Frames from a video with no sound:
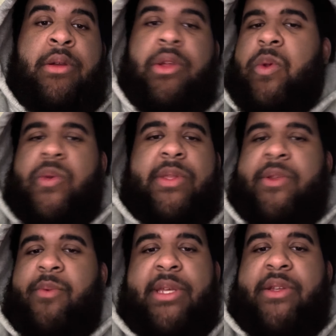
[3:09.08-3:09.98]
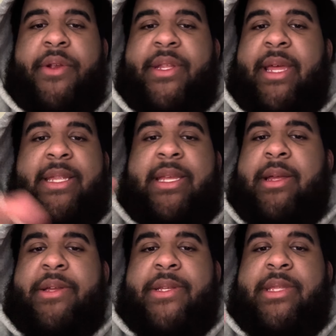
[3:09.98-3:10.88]
goes with the research that
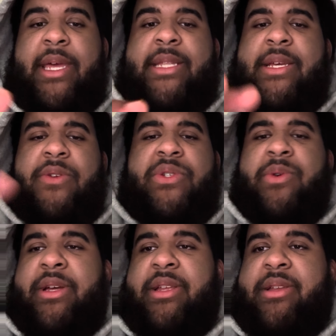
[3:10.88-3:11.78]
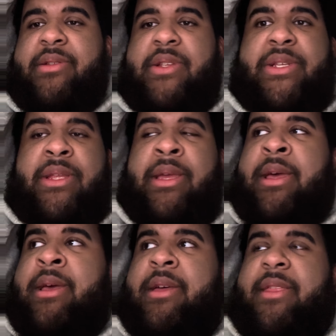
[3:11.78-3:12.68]
tells you a
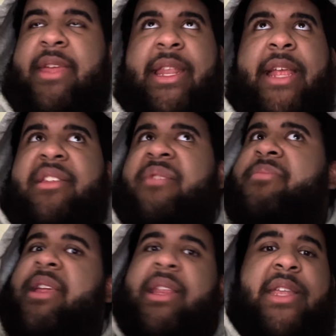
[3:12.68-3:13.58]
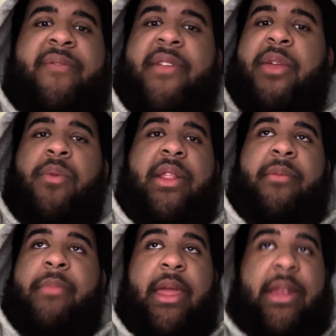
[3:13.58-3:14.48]
thing that's completely different than what the
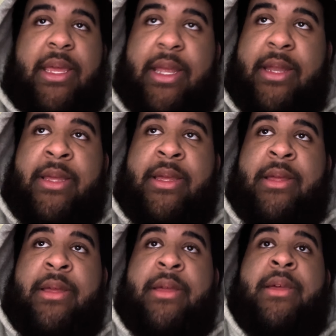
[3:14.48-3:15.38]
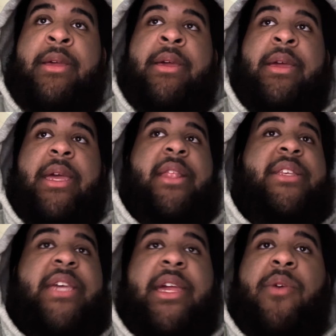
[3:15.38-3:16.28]
man did. And the
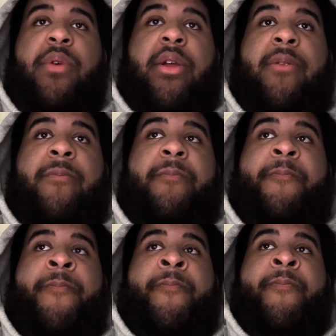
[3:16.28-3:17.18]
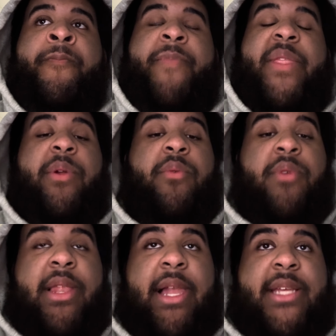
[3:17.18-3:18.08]
second one, we
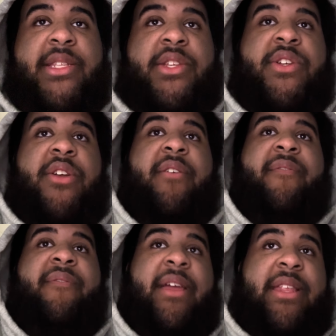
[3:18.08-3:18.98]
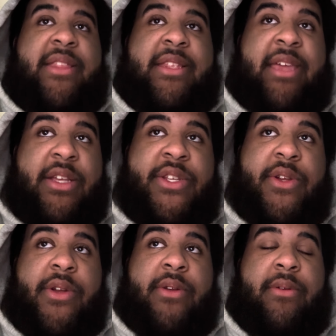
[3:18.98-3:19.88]
realized the sugar affected the
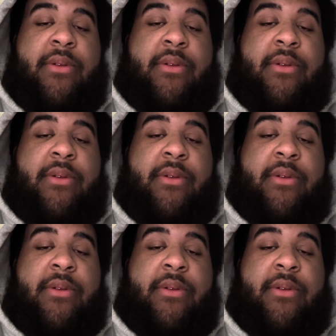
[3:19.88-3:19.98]
texture,